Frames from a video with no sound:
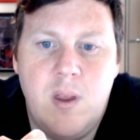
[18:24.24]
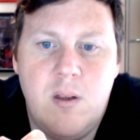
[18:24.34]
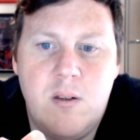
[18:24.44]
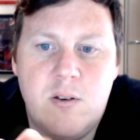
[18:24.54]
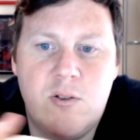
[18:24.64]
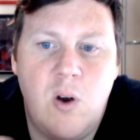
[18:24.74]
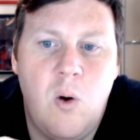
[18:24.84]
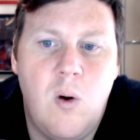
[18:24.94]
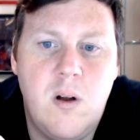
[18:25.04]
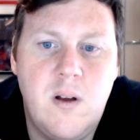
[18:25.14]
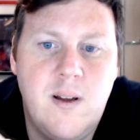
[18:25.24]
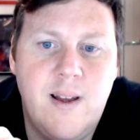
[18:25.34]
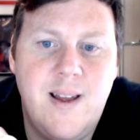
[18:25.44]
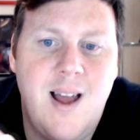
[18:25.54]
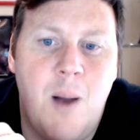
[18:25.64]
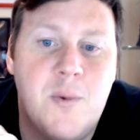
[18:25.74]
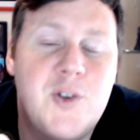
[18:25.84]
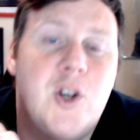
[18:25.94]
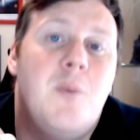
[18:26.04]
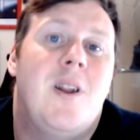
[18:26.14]
So I'm
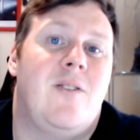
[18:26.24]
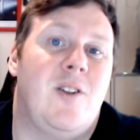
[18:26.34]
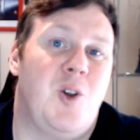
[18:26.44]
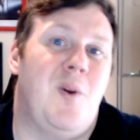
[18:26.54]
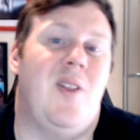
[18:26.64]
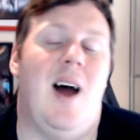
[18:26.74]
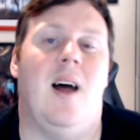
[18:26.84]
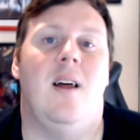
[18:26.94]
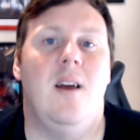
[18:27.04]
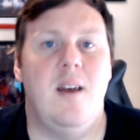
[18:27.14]
assuming if they're doing that,